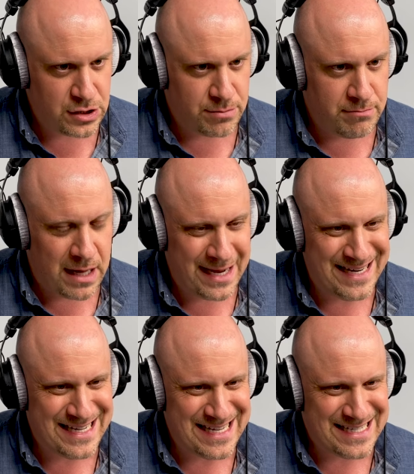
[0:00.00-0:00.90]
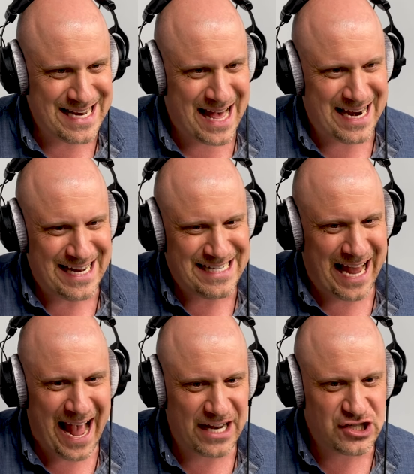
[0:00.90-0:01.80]
Your mind is not
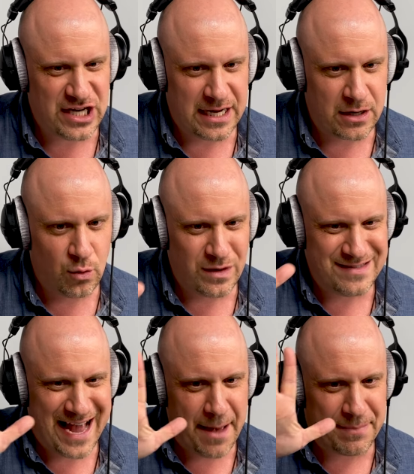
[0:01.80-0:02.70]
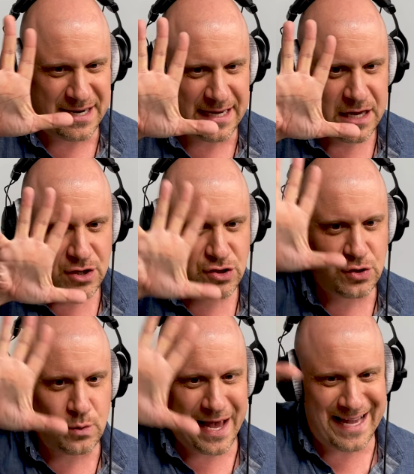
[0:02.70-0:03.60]
attaching what's happening
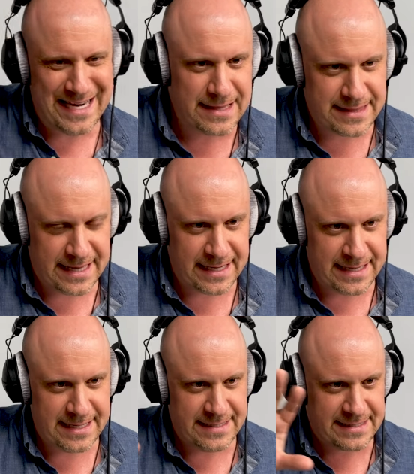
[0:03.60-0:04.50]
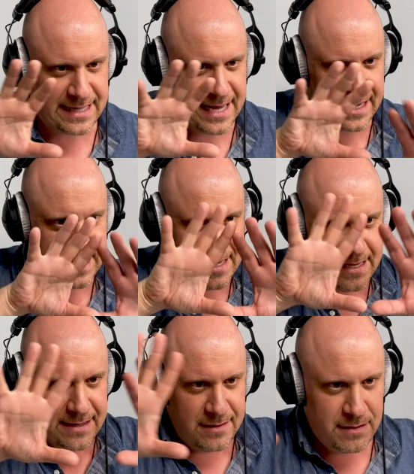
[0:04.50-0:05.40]
to anything. It is like
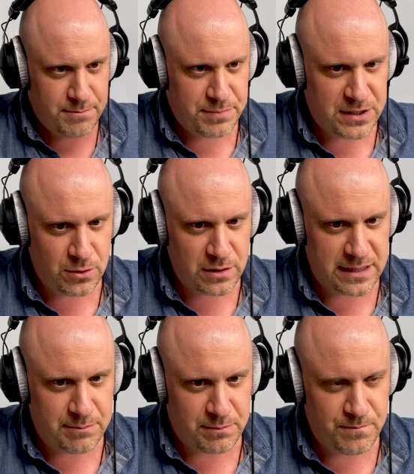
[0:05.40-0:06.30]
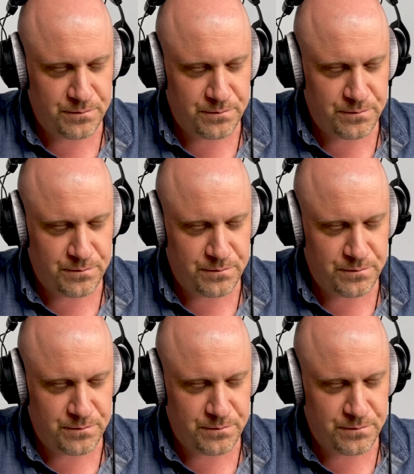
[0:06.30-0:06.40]
purely